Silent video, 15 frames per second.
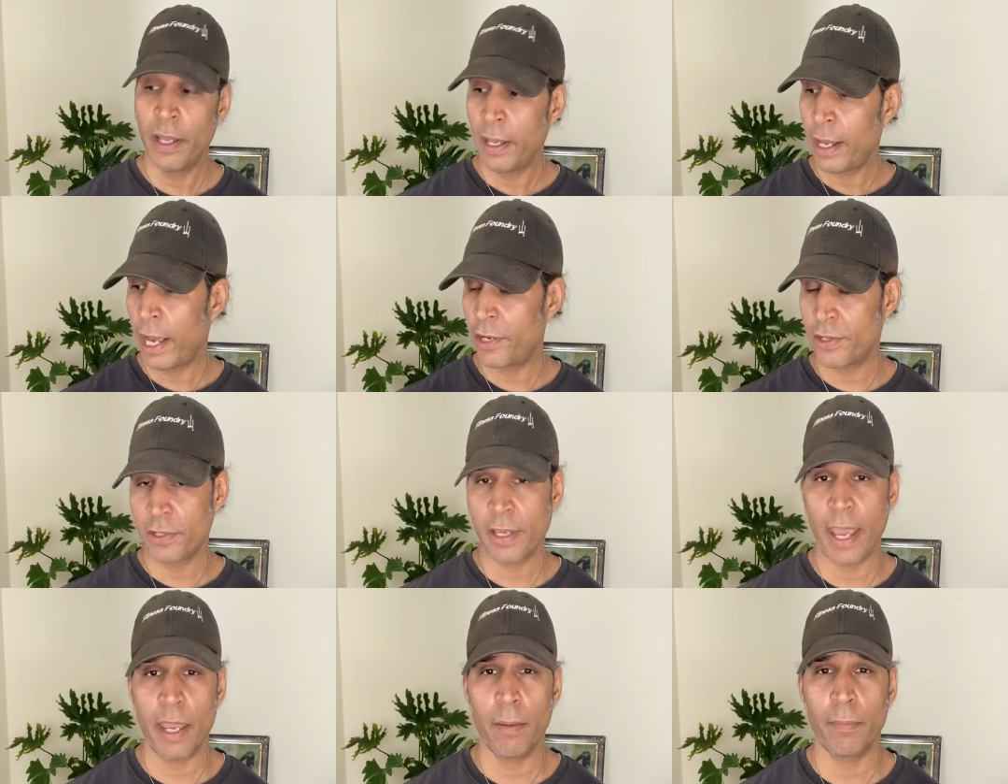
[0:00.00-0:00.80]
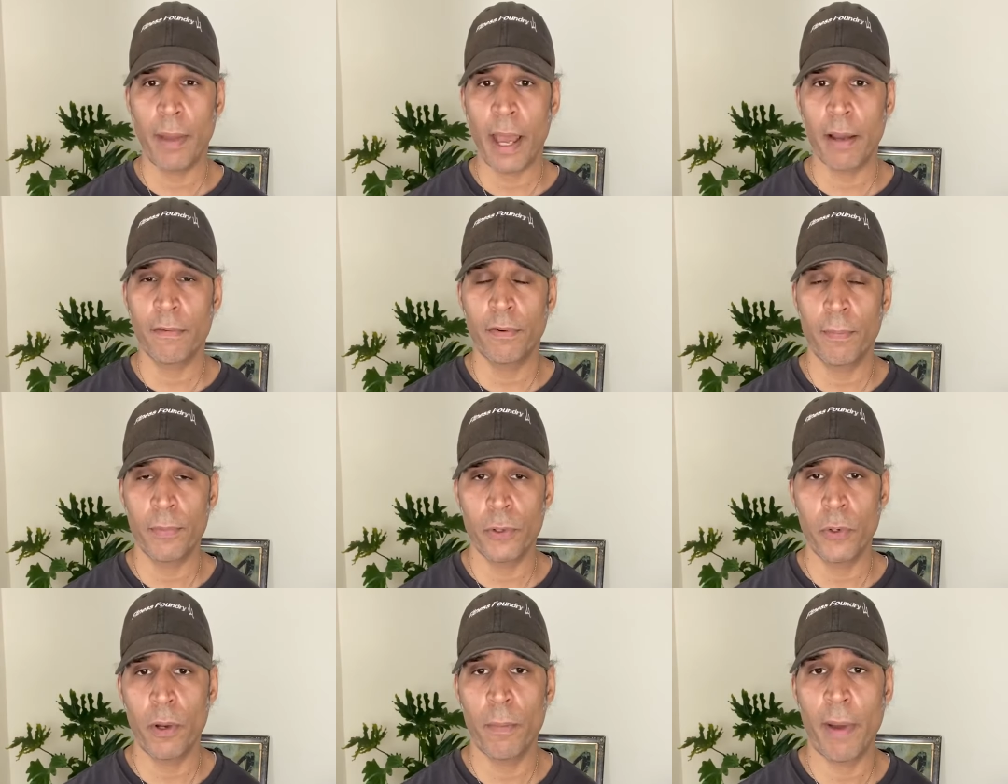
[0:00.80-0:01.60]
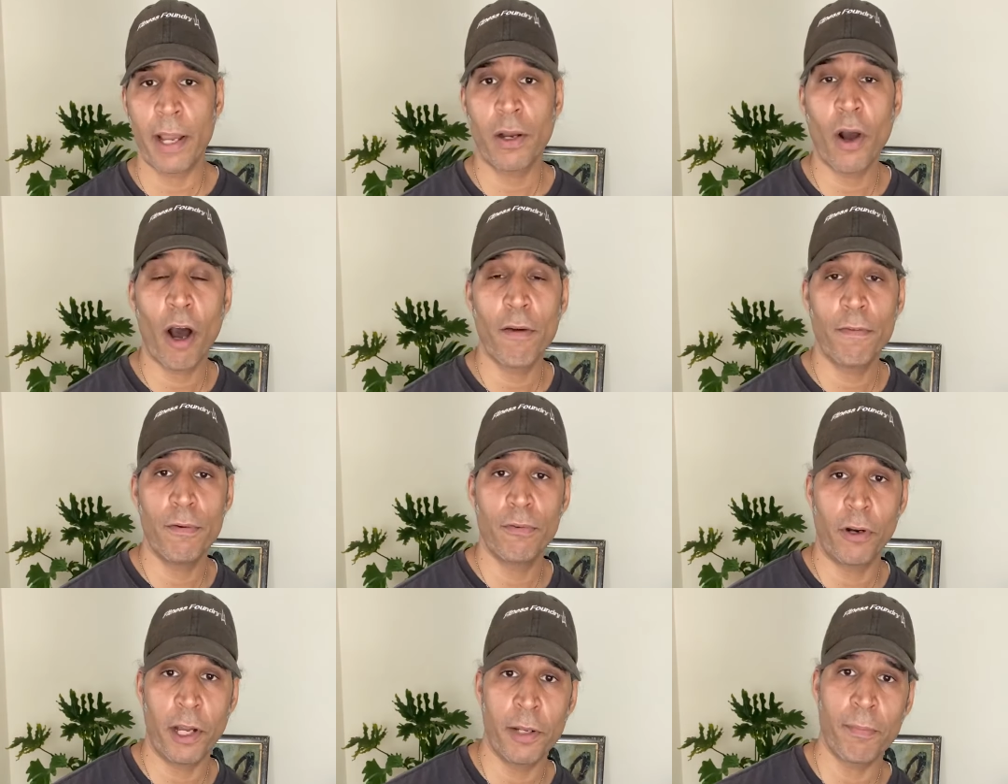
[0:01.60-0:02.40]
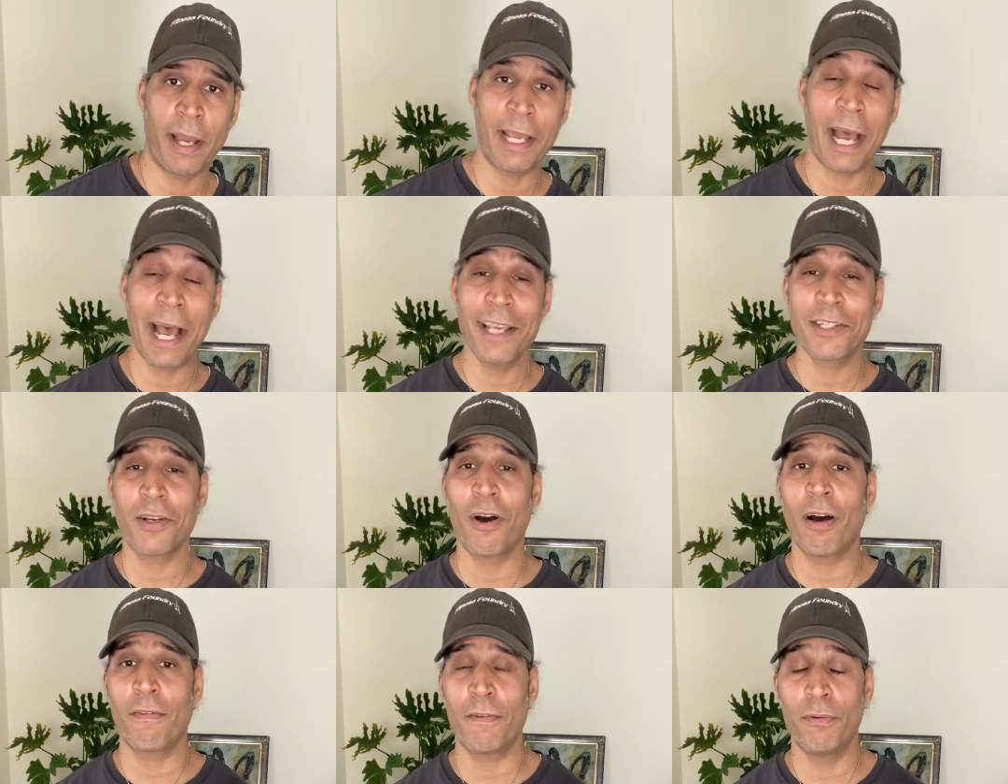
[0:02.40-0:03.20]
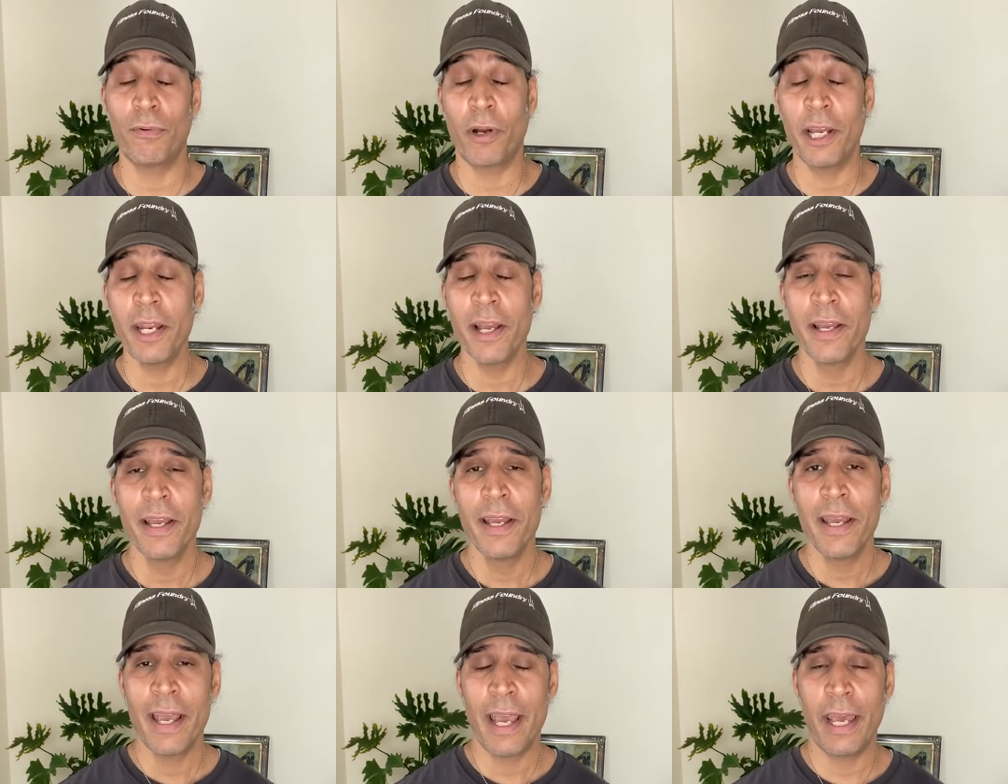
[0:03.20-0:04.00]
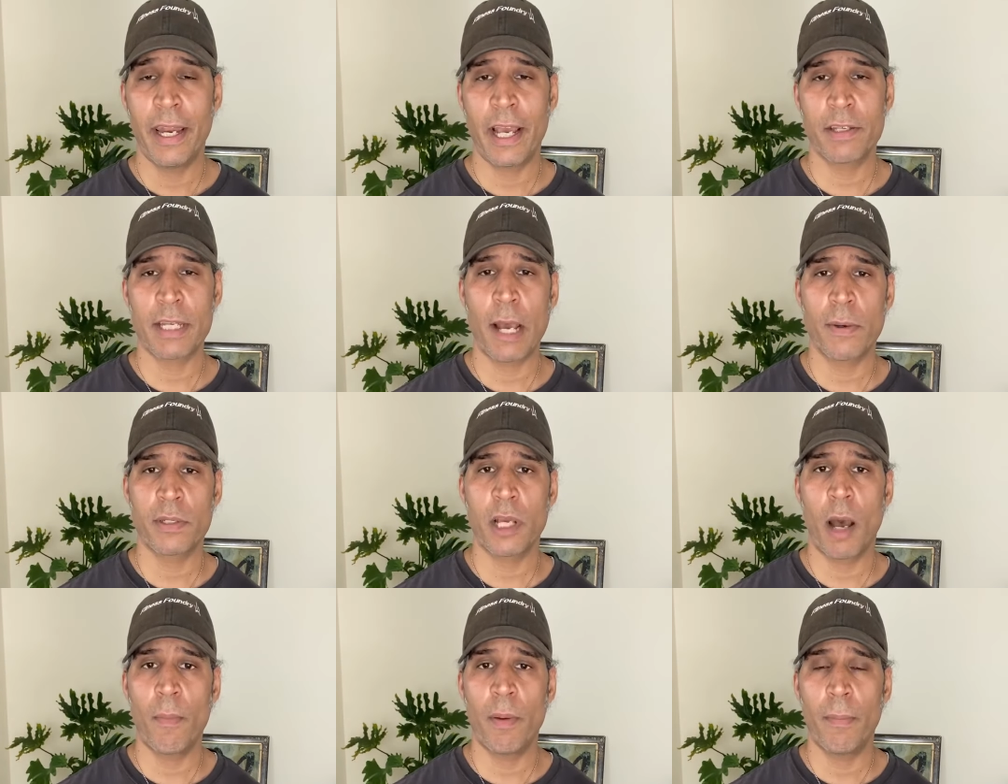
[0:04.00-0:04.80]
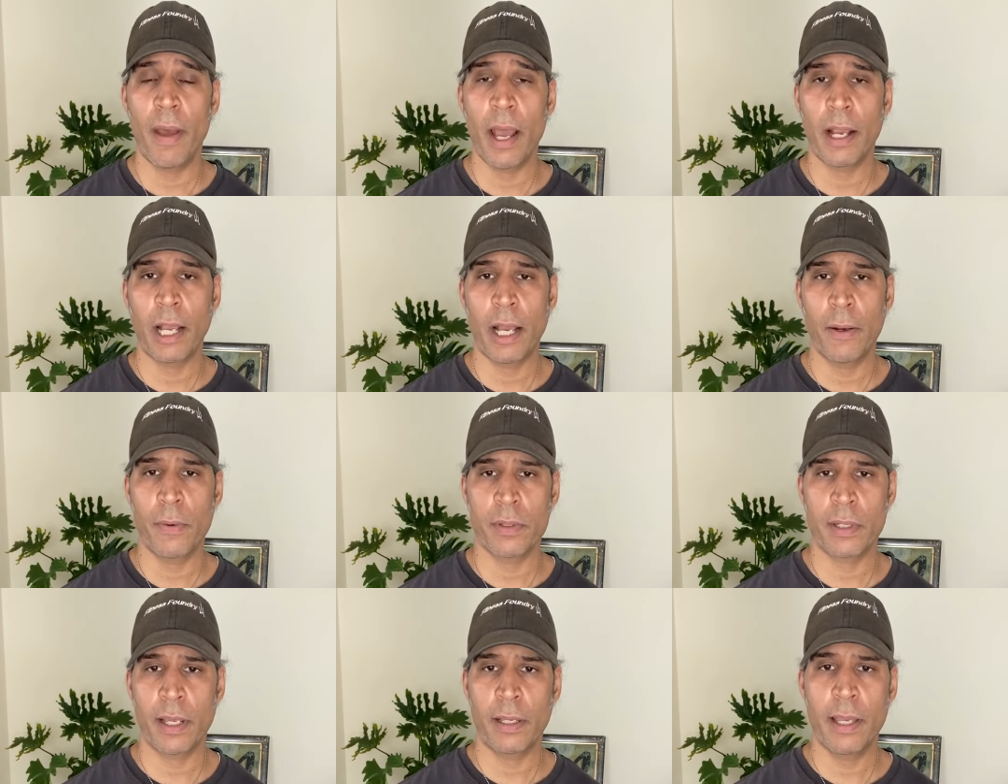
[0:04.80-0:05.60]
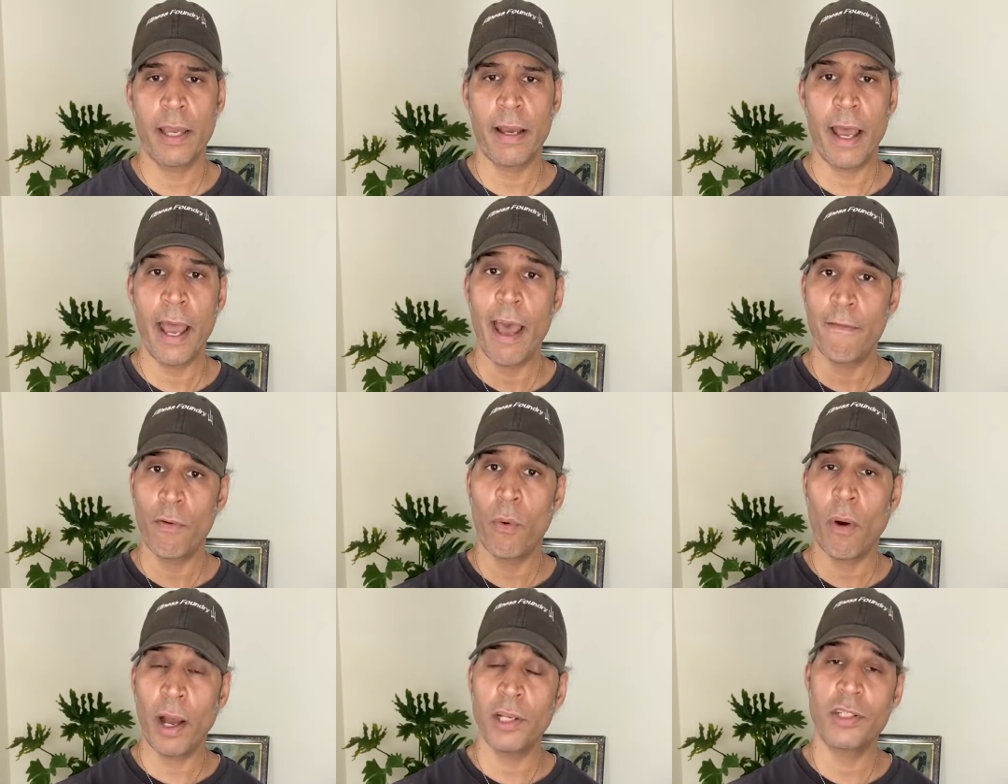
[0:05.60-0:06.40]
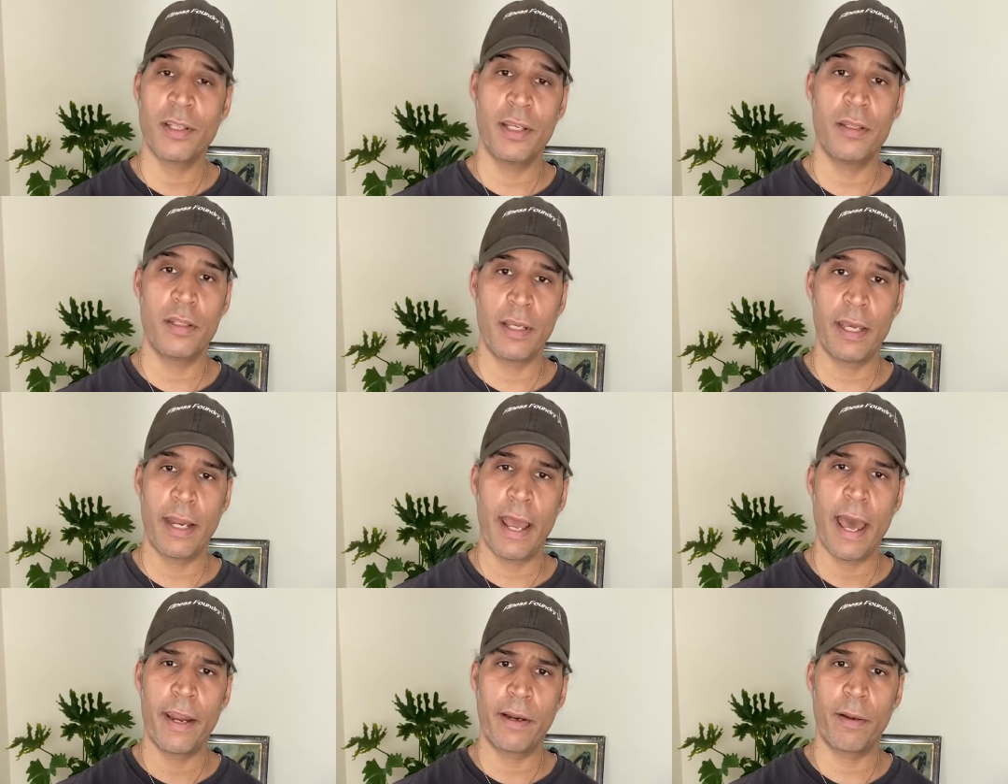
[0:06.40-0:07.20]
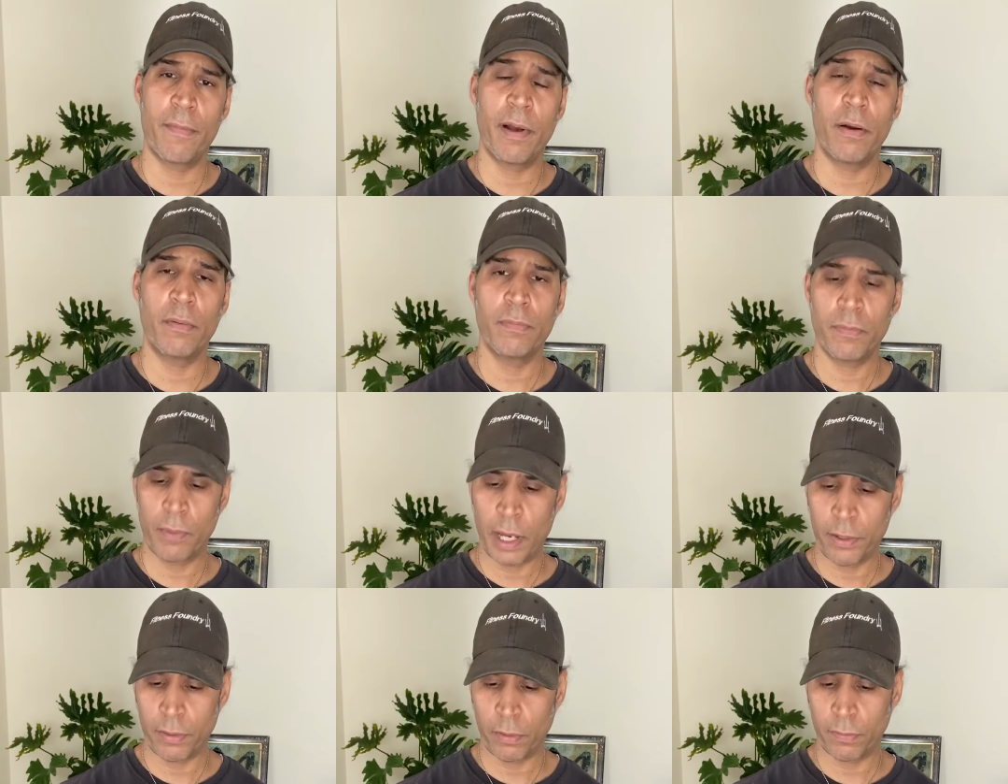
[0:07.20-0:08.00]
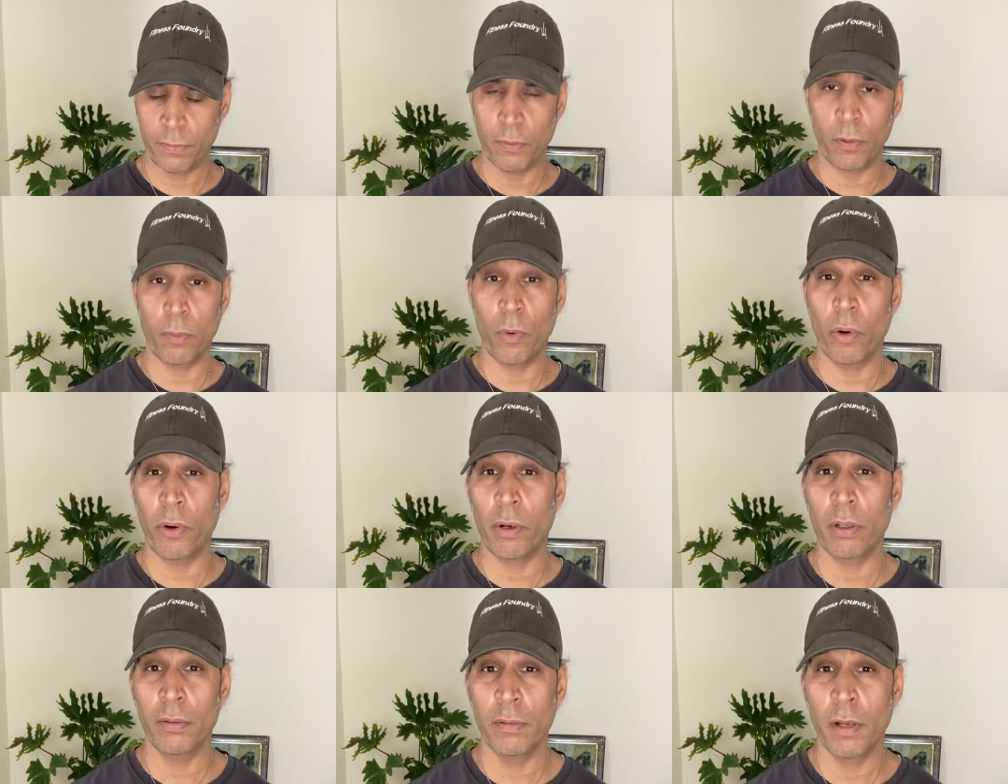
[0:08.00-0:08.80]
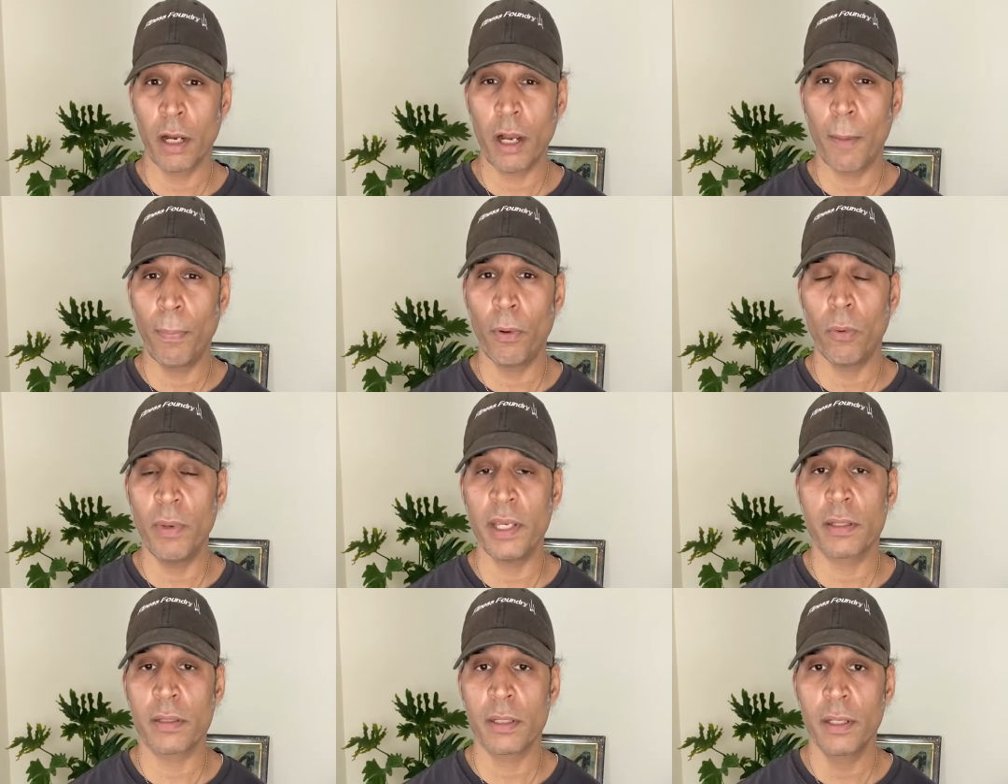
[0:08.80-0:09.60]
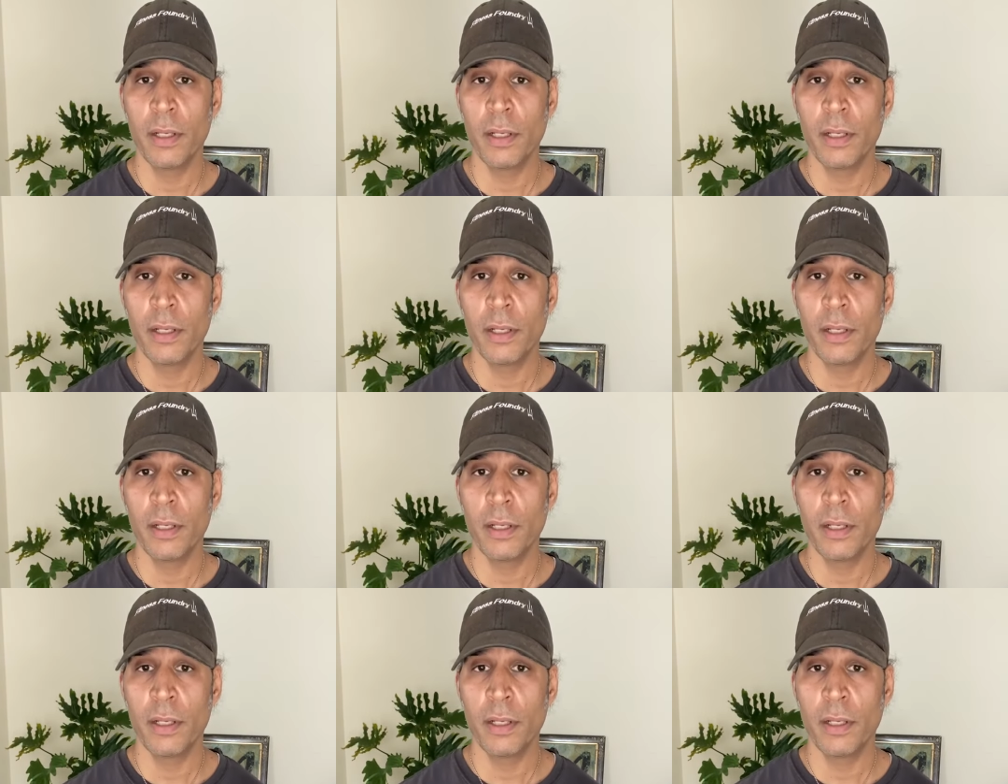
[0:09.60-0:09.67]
I just came back from doing my coffee run, my iced coffee run, and as I was coming back, I was like, hey, I haven't washed these yet, and I had it about, I don't know, for a couple of weeks.